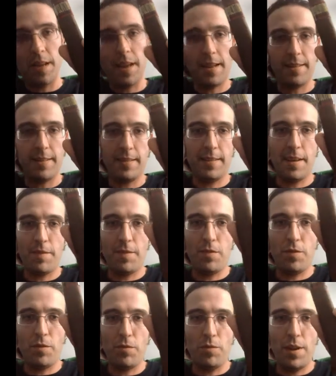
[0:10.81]
and let it sit
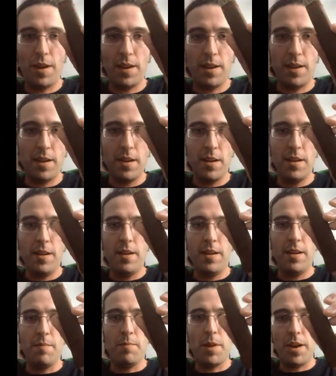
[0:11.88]
for a week
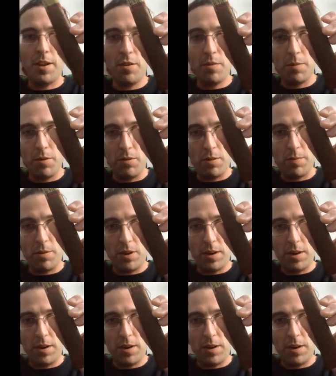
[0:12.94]
in my humidor